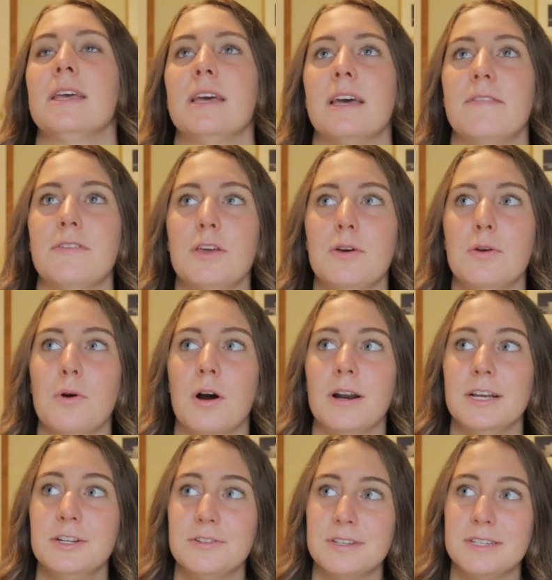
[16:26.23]
if you are
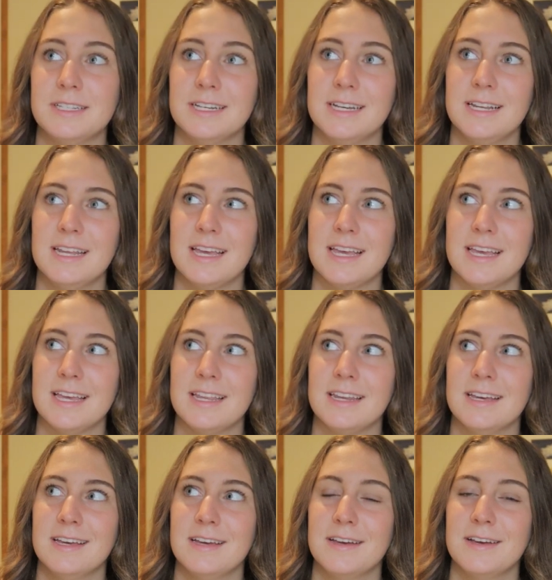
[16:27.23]
interested
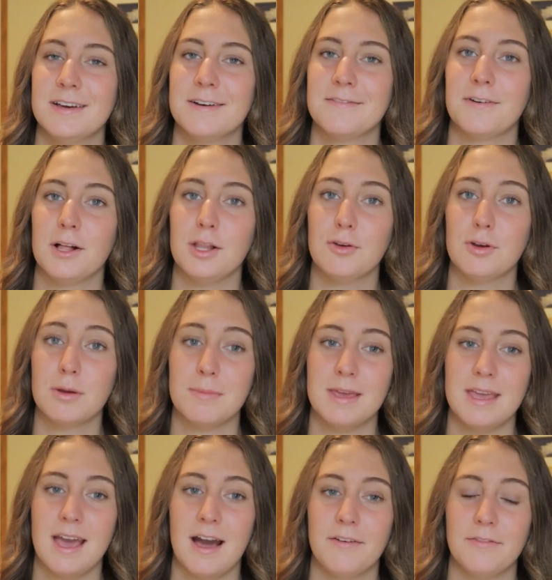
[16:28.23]
in following
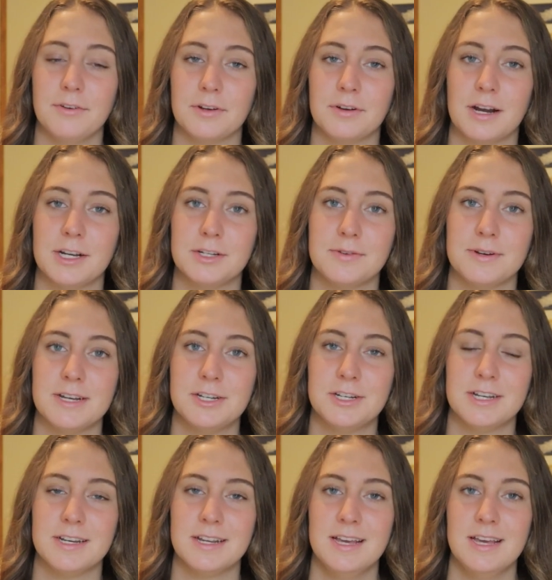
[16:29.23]
me after
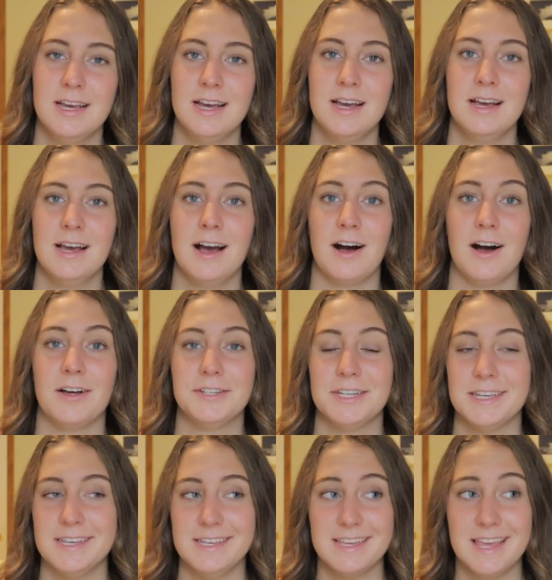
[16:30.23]
graduation, I'll tell
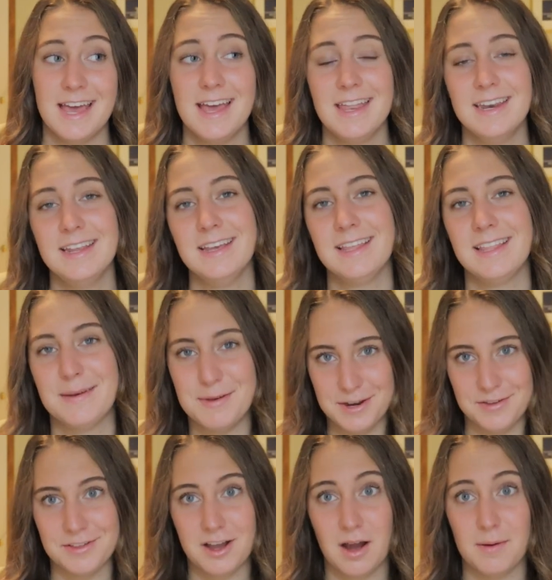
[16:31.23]
you again, let me
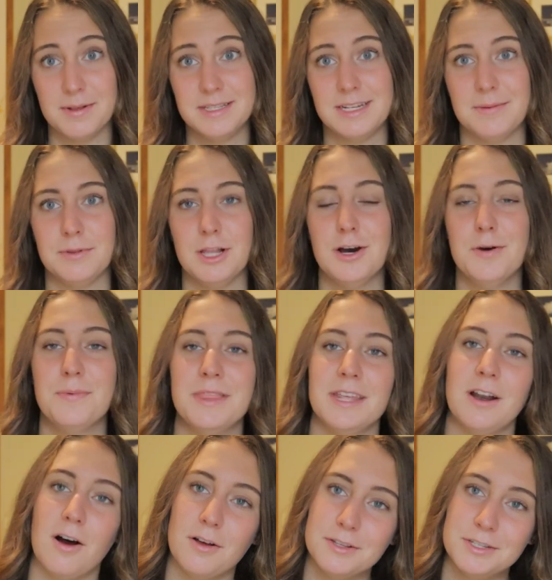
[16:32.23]
know in the comments down below, but
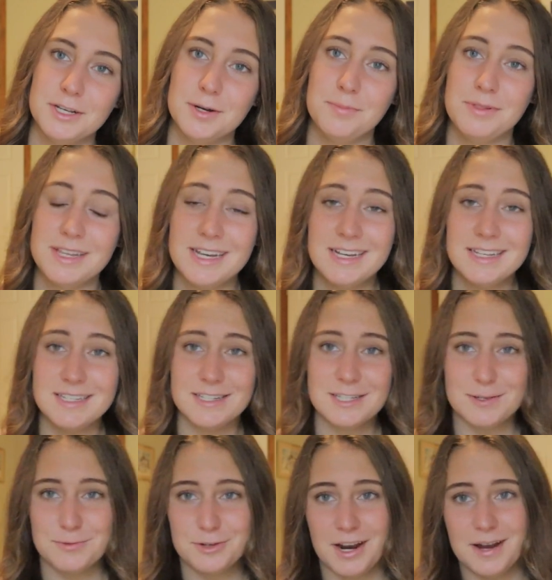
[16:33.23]
then also please
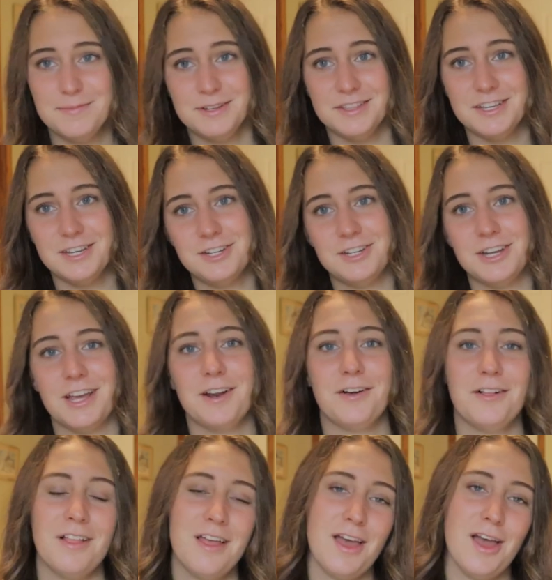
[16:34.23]
subscribe to this
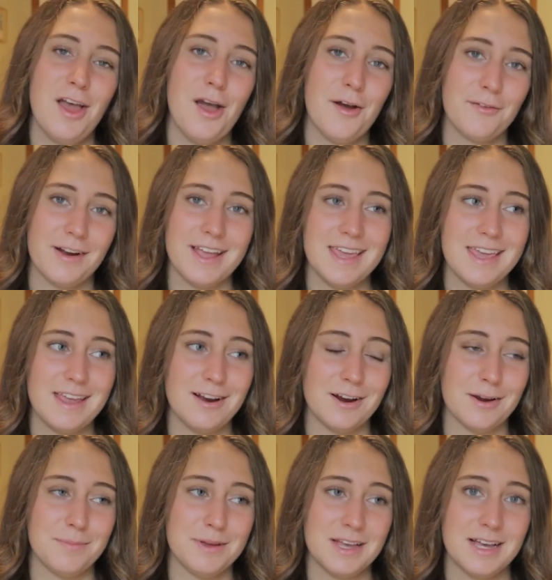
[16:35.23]
channel right
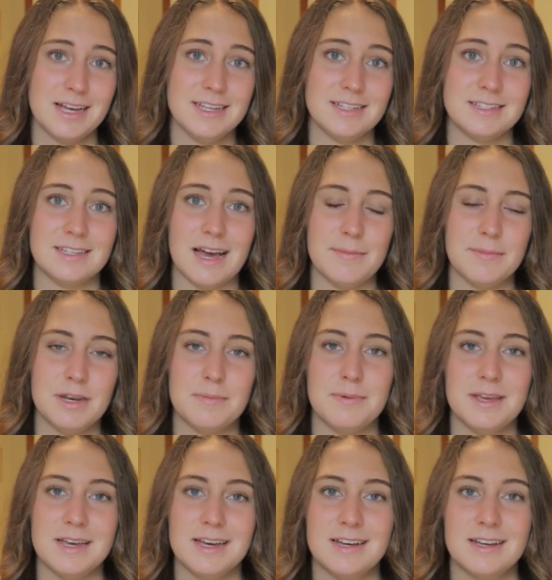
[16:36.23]
here, because I'm going to
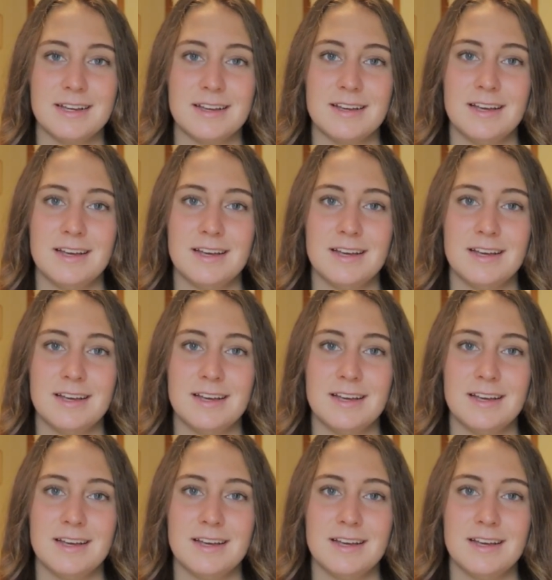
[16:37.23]
be,